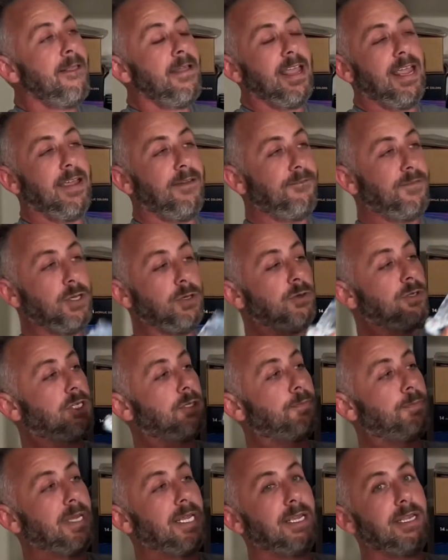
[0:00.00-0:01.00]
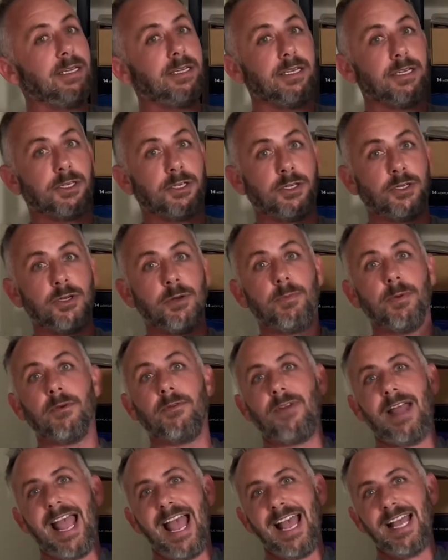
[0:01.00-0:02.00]
If you spin super
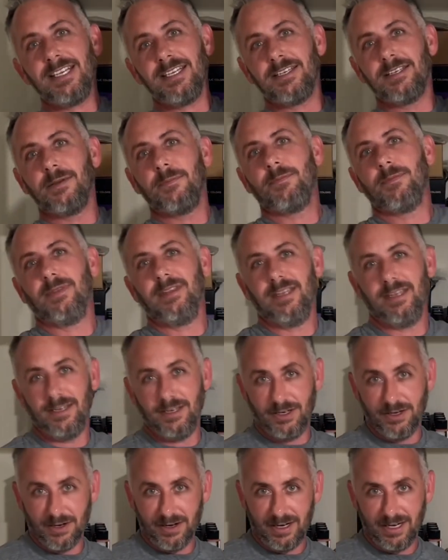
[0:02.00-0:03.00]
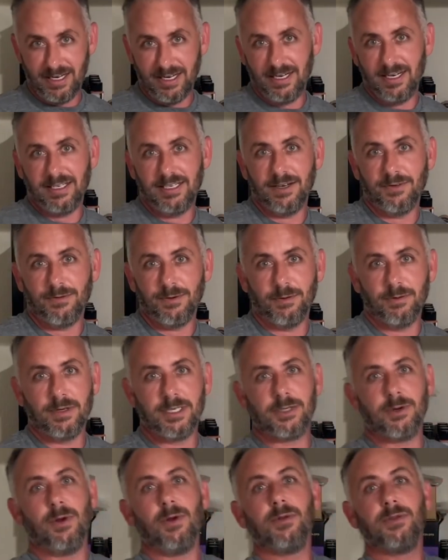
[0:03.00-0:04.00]
fast, you're going to get a different
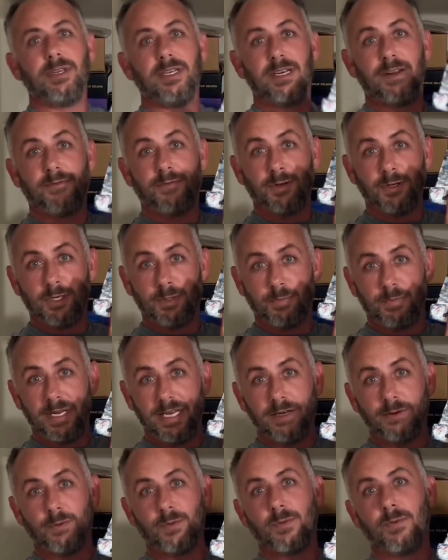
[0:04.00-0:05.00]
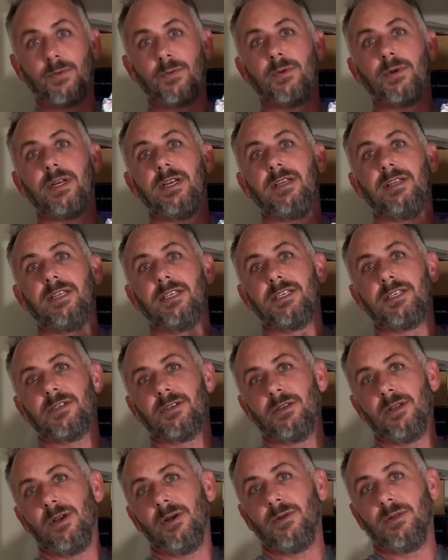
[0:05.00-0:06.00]
result than if you spin really
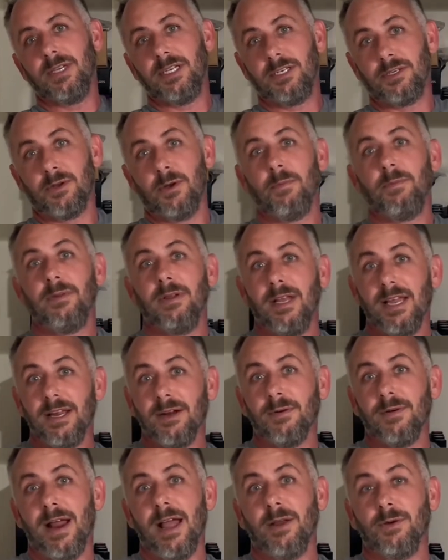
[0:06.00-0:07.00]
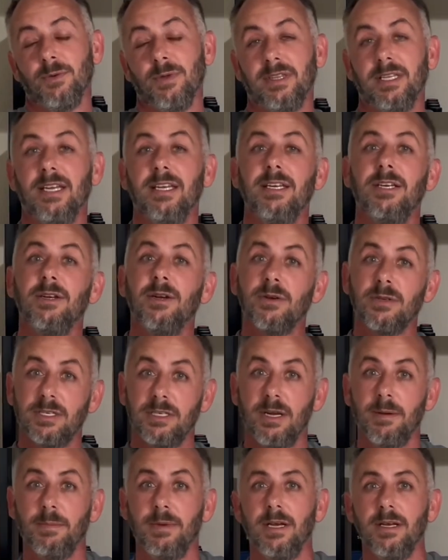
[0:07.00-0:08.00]
slowly. So play around with it. You know,
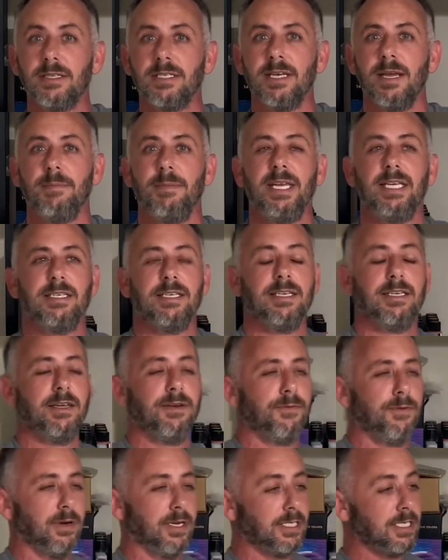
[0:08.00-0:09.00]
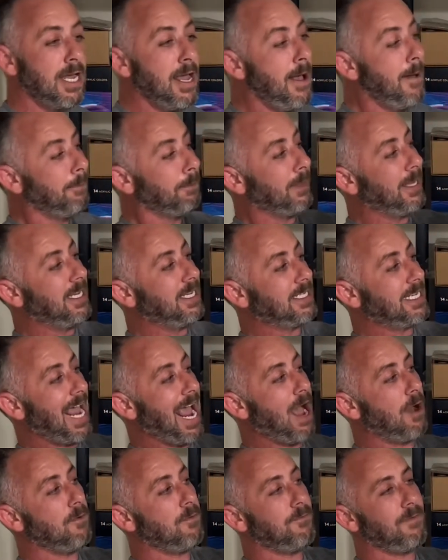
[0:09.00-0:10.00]
something else that makes a difference is
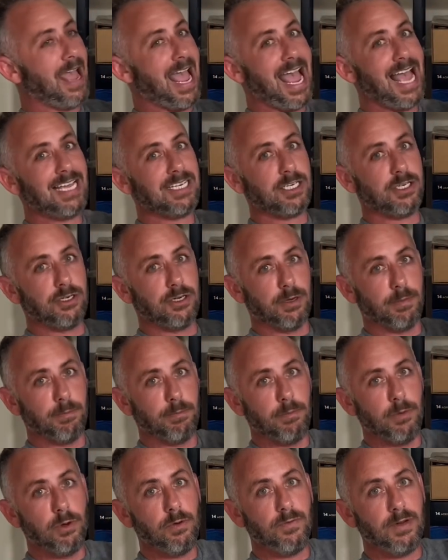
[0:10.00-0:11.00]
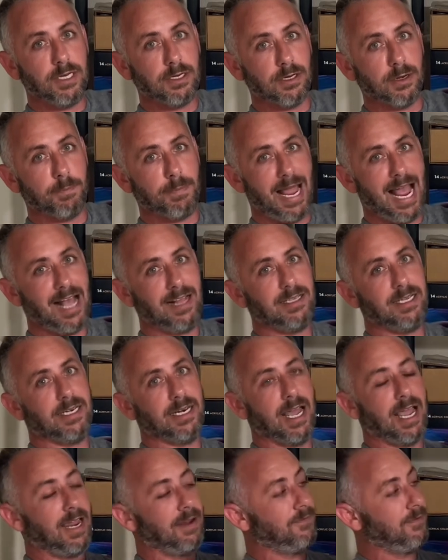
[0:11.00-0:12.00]
how fast you're moving your palette
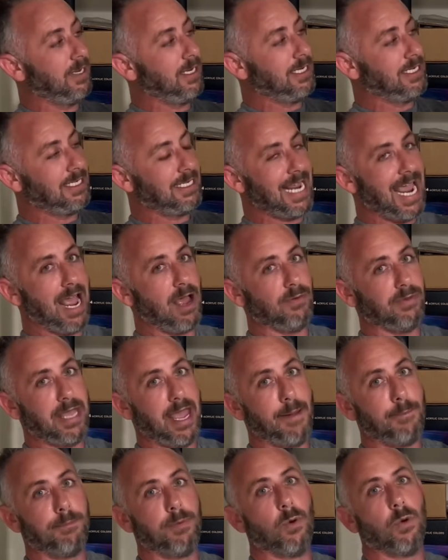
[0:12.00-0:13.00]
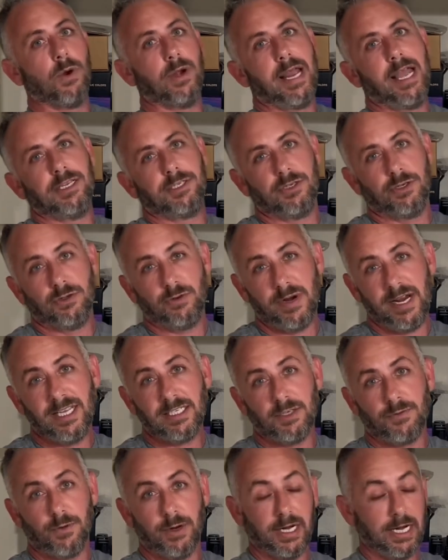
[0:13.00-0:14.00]
knife down that board as you're
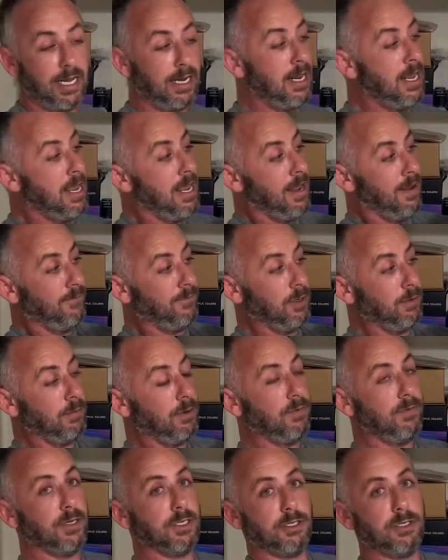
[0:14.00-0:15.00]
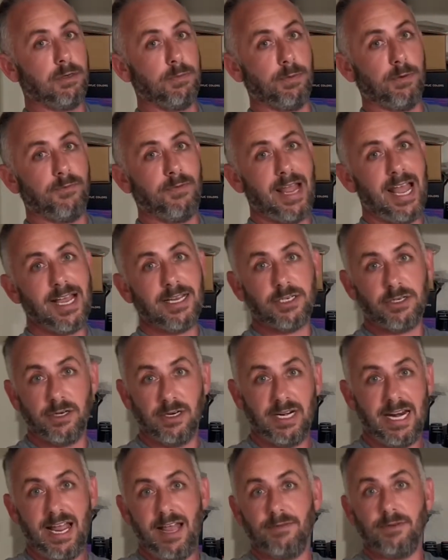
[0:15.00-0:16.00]
transferring it. If you move it super fast, you're
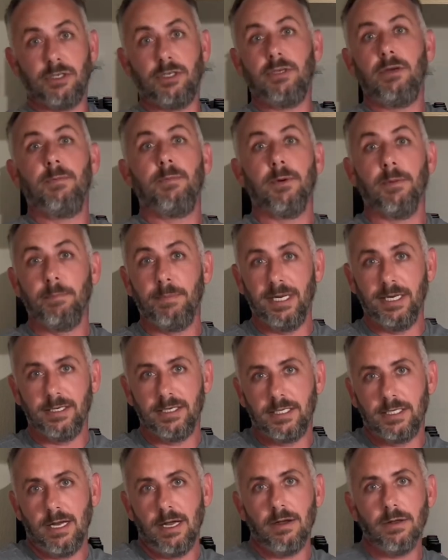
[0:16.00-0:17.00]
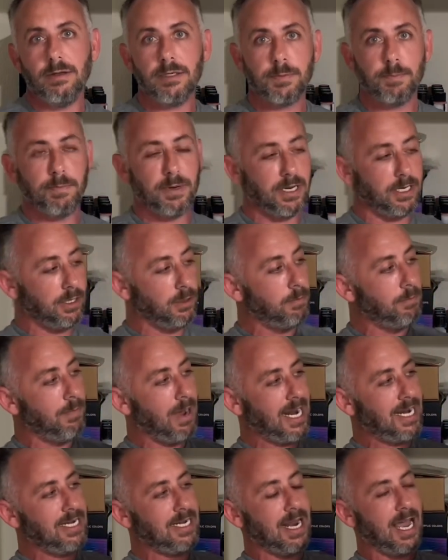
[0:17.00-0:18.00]
going to have super big cells, but you
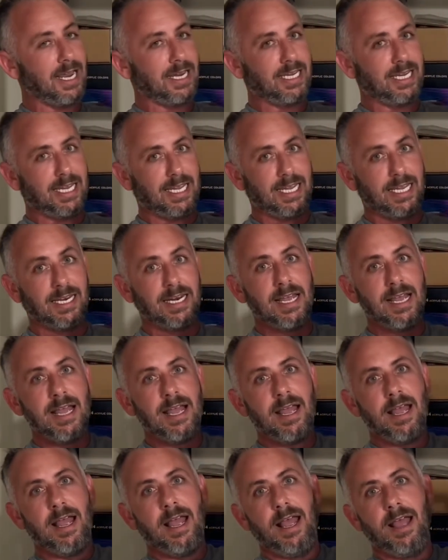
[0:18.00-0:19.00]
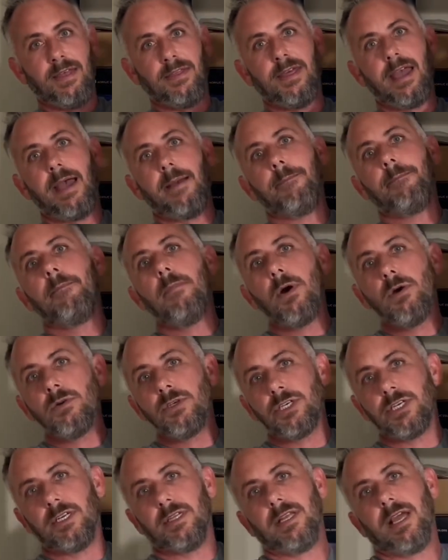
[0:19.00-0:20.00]
might not get that
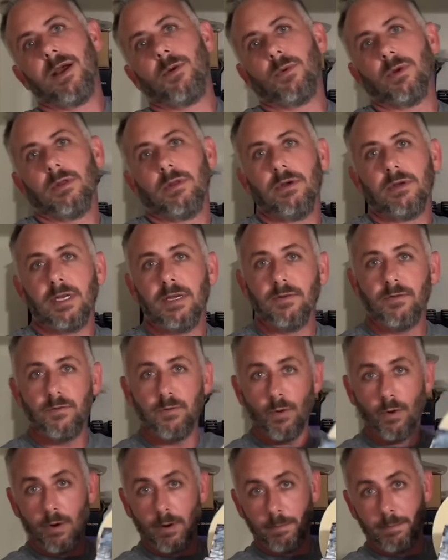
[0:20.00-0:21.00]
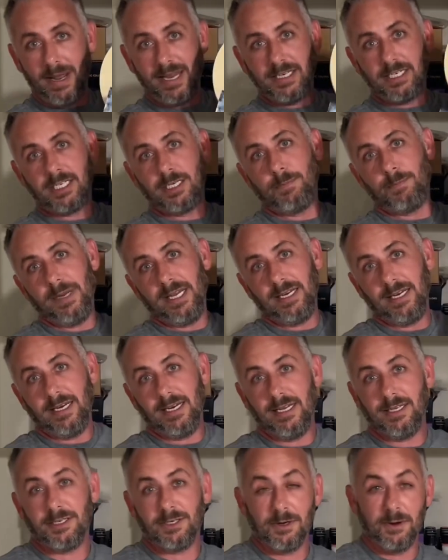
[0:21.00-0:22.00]
motion that we're looking for by spinning
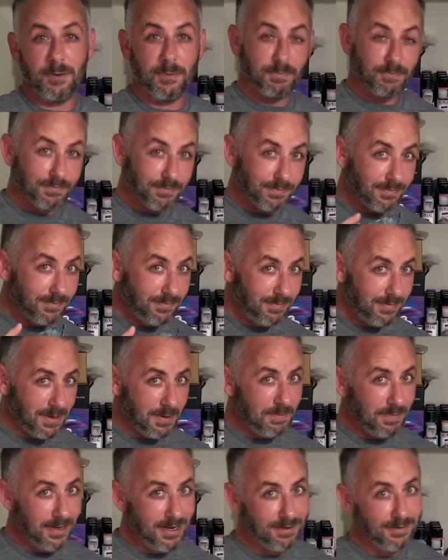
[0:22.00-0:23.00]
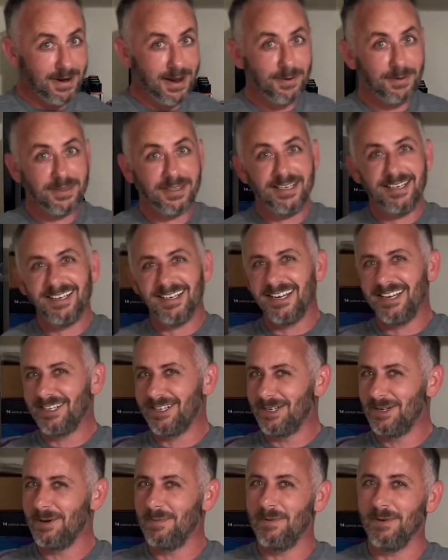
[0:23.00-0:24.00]
it. So play around with it.
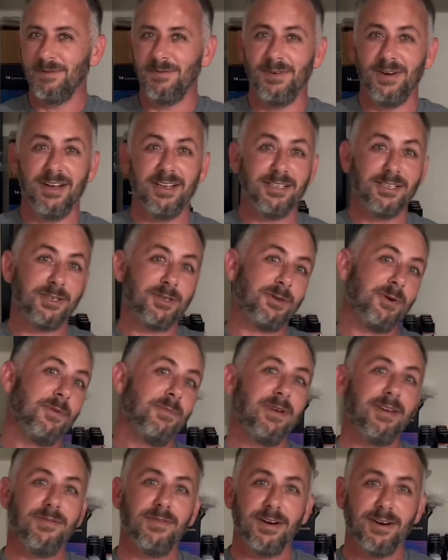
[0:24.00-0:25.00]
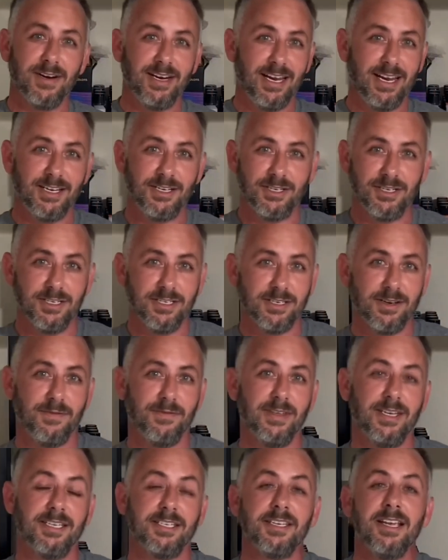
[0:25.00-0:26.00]
Super fun. So many variations of
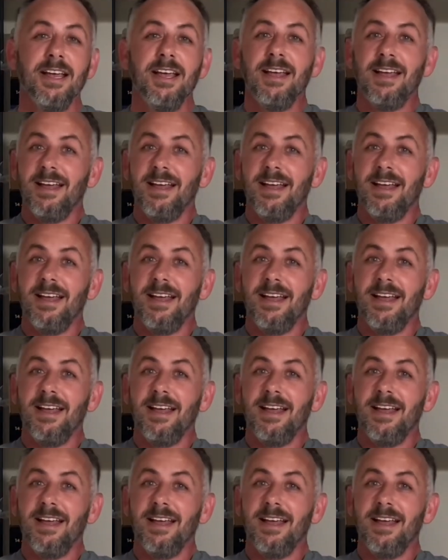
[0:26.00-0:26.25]
this.